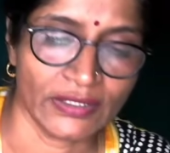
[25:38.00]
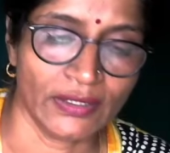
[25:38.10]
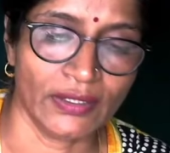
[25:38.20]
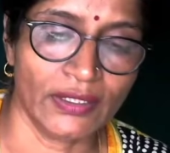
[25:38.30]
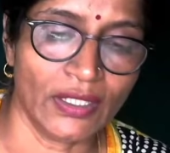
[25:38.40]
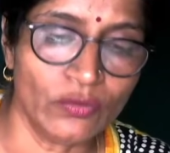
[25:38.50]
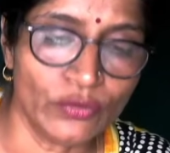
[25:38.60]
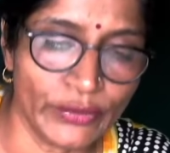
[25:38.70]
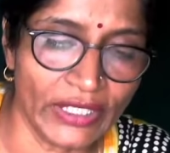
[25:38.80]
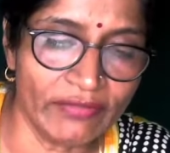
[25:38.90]
Now
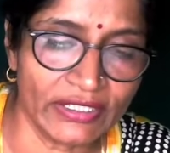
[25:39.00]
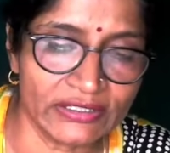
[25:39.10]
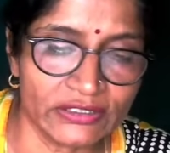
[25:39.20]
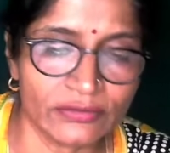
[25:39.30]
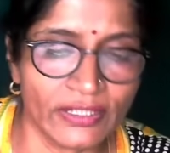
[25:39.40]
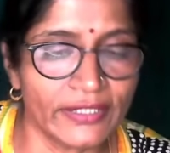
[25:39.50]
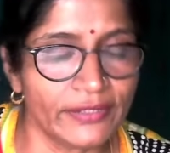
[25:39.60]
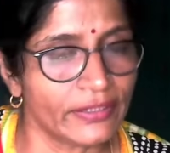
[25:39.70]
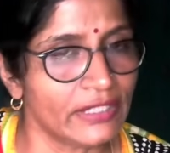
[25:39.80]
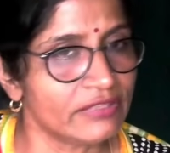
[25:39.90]
12x square and
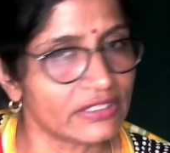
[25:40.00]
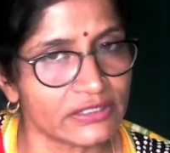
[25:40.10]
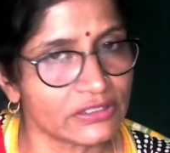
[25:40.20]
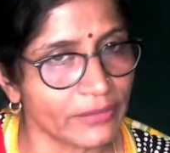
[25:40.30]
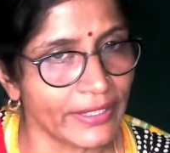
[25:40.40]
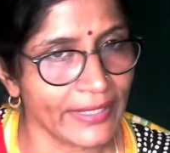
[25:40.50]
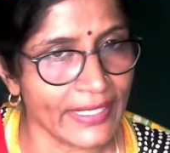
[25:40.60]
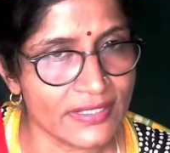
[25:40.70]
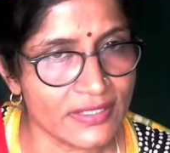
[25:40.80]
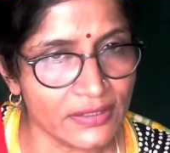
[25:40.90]
12x square
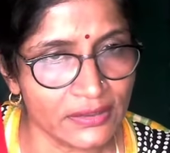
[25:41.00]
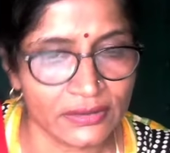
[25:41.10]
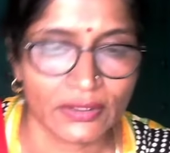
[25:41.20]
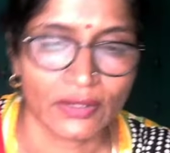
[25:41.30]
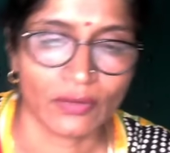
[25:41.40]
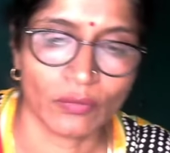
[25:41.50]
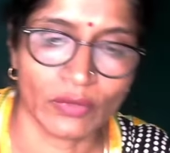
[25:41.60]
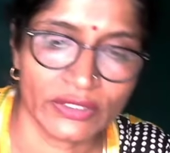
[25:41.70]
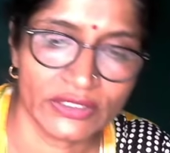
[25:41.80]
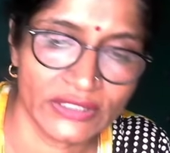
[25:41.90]
cancelled.
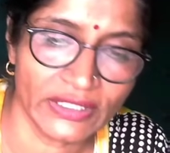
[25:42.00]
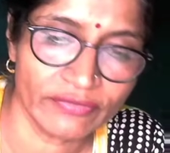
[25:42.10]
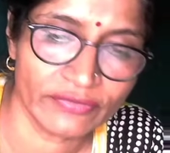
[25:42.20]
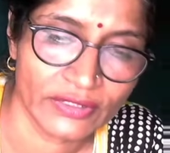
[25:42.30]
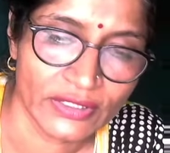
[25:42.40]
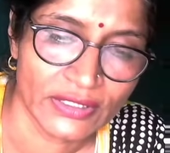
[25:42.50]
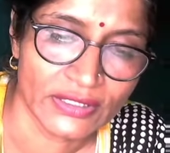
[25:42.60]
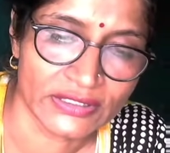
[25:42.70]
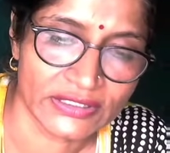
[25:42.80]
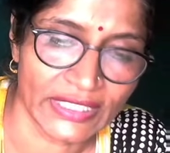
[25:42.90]
What is left?
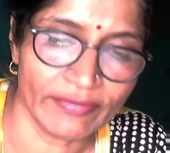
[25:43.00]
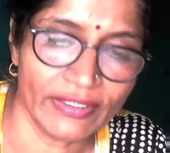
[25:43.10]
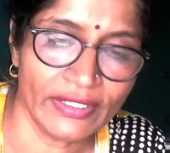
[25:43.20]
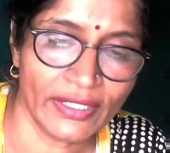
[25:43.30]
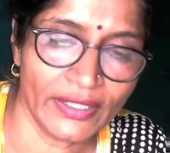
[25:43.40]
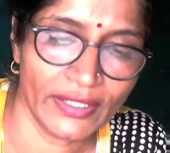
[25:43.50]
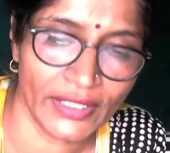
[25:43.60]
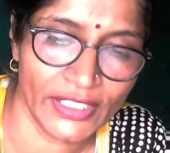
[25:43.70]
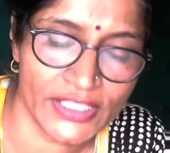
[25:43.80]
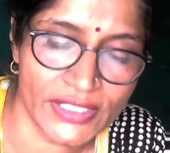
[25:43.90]
7 and
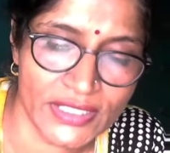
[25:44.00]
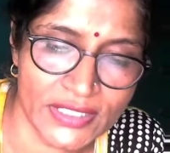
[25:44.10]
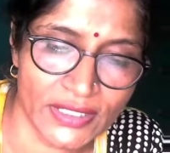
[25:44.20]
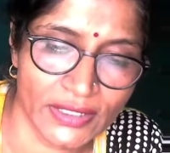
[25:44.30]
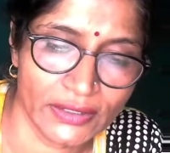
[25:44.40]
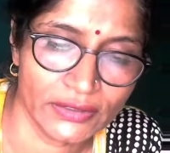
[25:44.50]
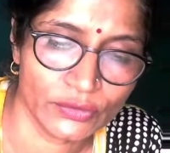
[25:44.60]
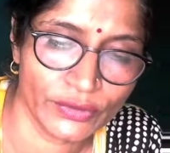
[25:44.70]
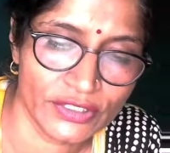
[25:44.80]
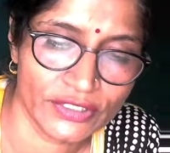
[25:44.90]
8 is there,
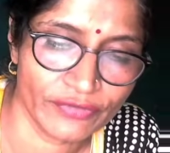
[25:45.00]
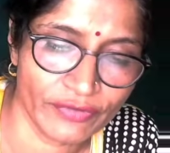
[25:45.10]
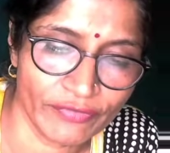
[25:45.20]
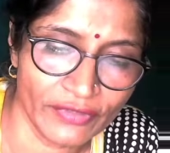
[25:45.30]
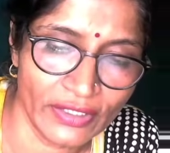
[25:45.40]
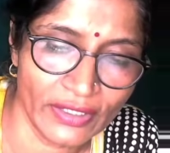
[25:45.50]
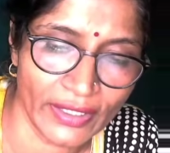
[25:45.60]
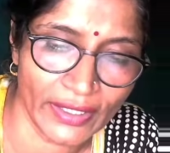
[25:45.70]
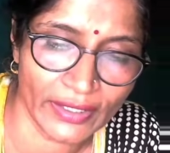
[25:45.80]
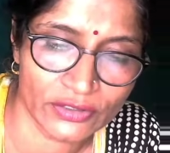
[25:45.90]
so it is
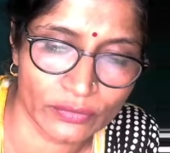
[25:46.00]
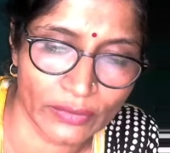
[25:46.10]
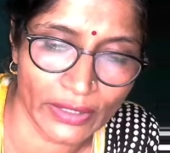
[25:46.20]
15xy.